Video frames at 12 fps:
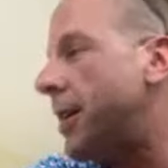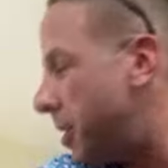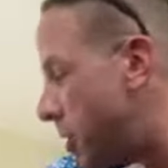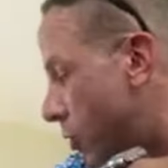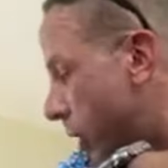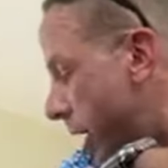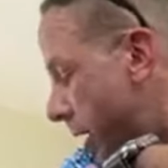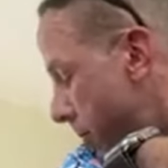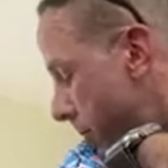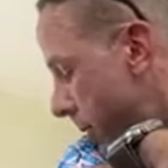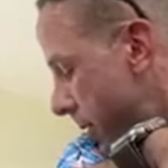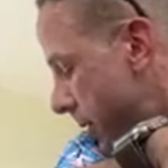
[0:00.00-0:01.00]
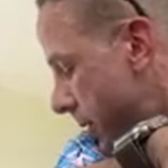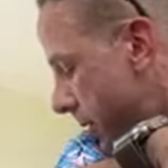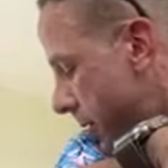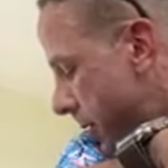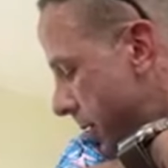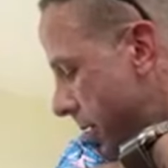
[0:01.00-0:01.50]
Are you gonna get them?
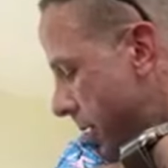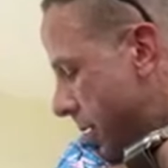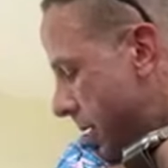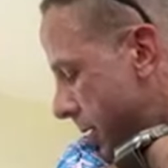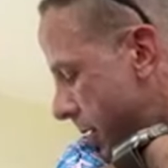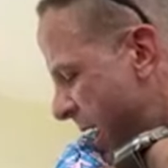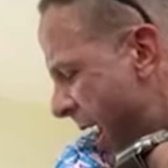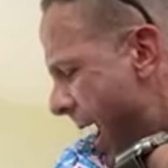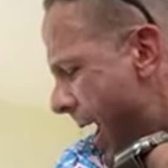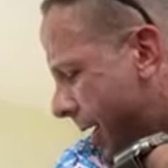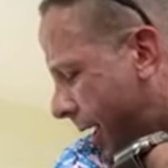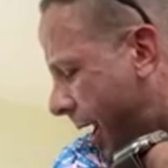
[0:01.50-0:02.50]
Yeah,